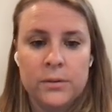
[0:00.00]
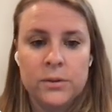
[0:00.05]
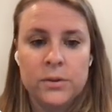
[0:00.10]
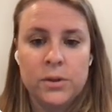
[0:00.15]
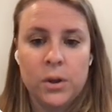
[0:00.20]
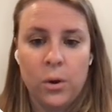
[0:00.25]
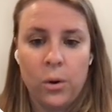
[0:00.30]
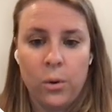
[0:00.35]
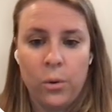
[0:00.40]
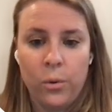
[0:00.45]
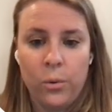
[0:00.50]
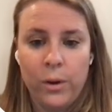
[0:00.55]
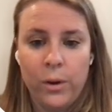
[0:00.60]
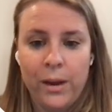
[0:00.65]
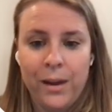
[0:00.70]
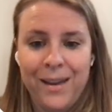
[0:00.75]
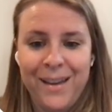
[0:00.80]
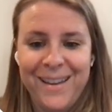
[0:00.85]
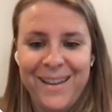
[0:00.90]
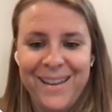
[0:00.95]
So,
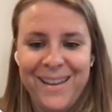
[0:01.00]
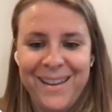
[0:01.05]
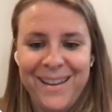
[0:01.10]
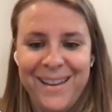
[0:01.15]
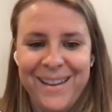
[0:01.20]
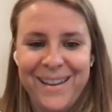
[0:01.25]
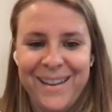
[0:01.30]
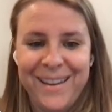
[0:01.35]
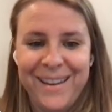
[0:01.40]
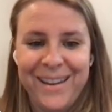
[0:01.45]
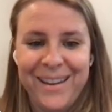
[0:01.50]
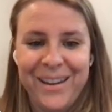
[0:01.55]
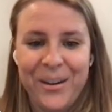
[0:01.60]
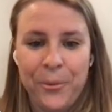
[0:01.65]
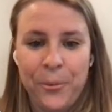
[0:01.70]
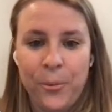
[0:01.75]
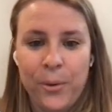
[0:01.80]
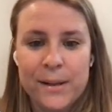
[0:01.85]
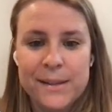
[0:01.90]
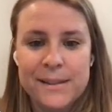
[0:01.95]

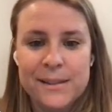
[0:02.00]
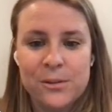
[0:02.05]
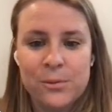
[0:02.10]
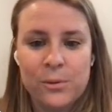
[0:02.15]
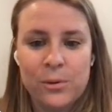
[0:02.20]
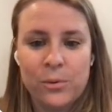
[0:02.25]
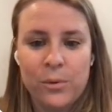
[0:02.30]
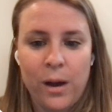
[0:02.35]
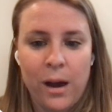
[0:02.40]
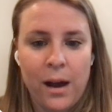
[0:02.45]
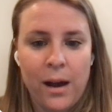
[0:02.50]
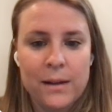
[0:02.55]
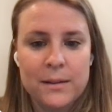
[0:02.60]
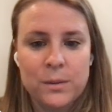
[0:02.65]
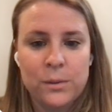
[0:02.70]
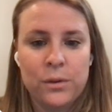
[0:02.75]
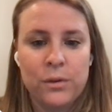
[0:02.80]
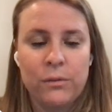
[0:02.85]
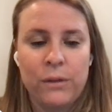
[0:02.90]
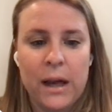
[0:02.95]
what's the root cause
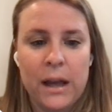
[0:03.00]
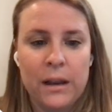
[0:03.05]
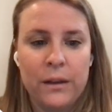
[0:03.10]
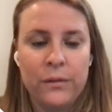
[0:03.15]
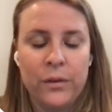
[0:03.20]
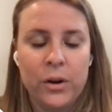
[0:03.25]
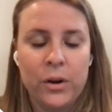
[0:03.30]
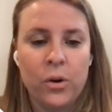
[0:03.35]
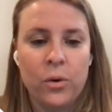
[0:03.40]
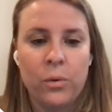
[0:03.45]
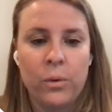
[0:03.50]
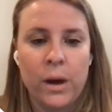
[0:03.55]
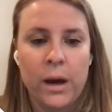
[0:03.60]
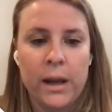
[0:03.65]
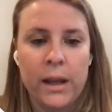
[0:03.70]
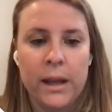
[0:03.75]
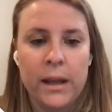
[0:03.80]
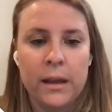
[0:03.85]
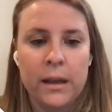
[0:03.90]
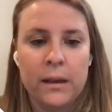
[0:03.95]
with a lot of our
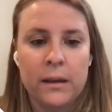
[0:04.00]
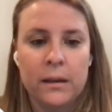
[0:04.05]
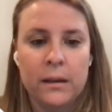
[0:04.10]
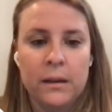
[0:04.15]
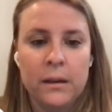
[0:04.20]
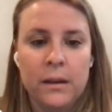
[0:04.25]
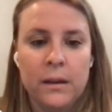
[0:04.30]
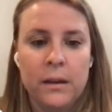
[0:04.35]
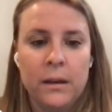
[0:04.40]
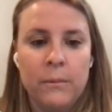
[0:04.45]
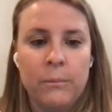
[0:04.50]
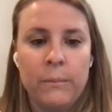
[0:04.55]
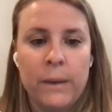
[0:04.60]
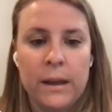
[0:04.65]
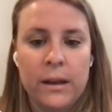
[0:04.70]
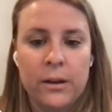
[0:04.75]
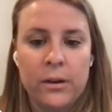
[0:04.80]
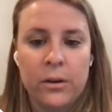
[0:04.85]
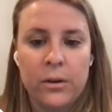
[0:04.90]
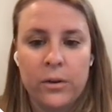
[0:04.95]
chronic
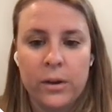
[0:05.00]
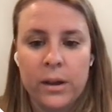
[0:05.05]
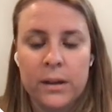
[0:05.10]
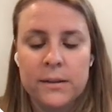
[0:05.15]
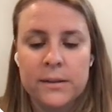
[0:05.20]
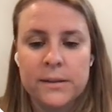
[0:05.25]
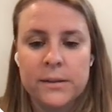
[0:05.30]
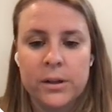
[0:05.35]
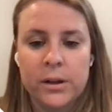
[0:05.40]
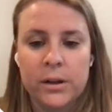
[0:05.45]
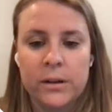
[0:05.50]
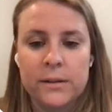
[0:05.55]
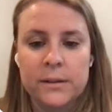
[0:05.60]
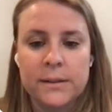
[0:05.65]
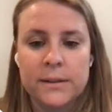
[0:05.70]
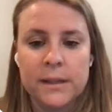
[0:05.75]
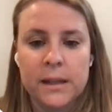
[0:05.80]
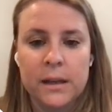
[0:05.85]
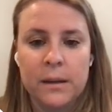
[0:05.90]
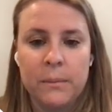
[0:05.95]
medical
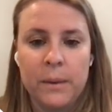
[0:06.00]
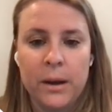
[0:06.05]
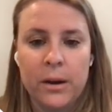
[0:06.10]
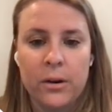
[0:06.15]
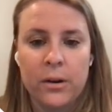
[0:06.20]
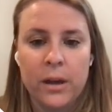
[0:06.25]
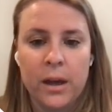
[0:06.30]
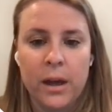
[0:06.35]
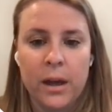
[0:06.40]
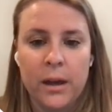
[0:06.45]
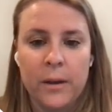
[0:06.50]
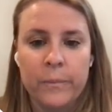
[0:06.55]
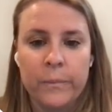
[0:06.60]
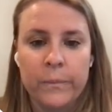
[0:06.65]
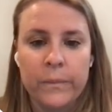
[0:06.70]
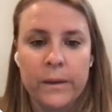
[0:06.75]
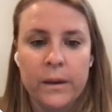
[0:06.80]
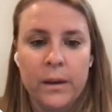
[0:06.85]
concerns in America?